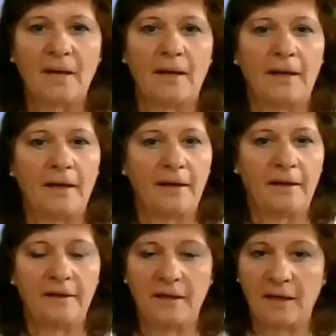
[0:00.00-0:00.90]

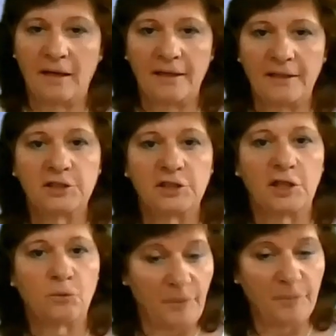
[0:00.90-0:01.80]
And I check
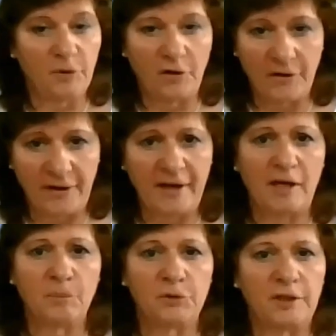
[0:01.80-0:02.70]
what people are
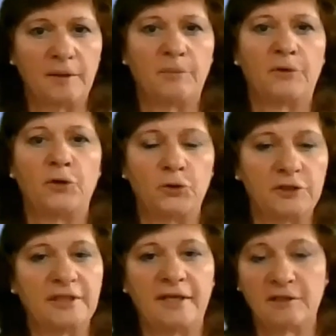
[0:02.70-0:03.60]
eating, put them on a good
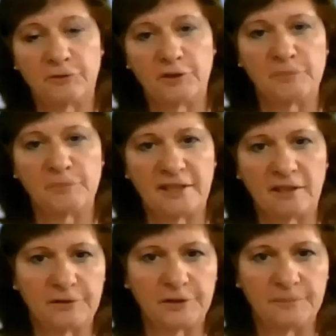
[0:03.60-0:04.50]
diet for
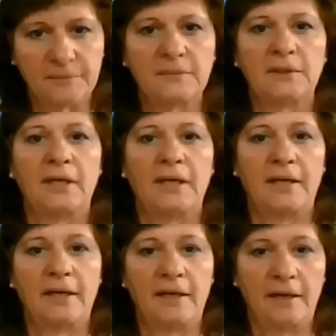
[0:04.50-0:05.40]
themselves.
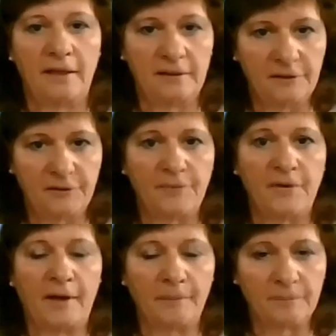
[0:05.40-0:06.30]
And uh,
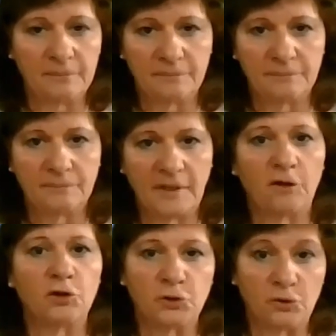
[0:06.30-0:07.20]
yeah, and
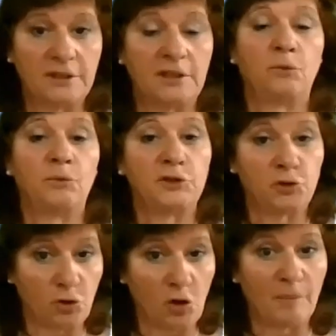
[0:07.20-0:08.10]
also deal with
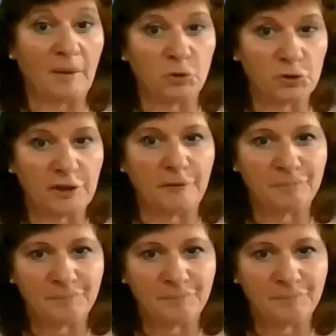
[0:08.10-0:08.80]
trauma mostly.